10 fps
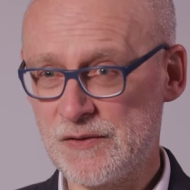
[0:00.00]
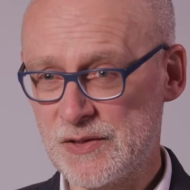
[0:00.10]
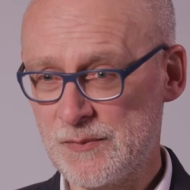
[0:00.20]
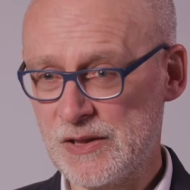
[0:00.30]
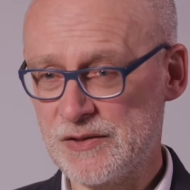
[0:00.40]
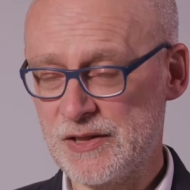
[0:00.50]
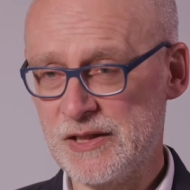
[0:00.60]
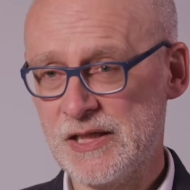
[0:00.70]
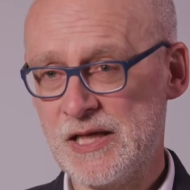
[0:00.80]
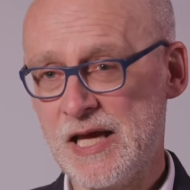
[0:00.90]
of
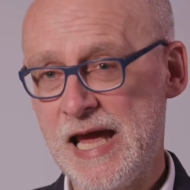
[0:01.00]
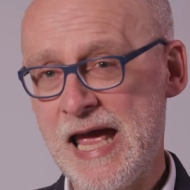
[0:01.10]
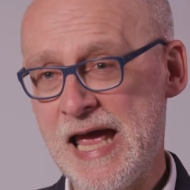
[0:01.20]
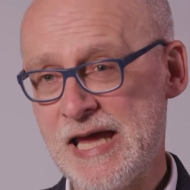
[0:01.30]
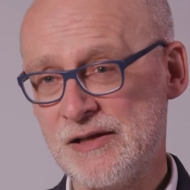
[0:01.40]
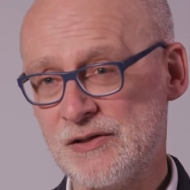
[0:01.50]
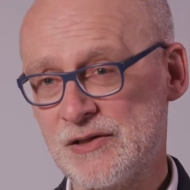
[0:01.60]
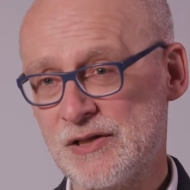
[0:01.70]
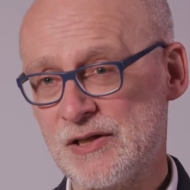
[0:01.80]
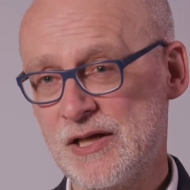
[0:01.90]
disability, and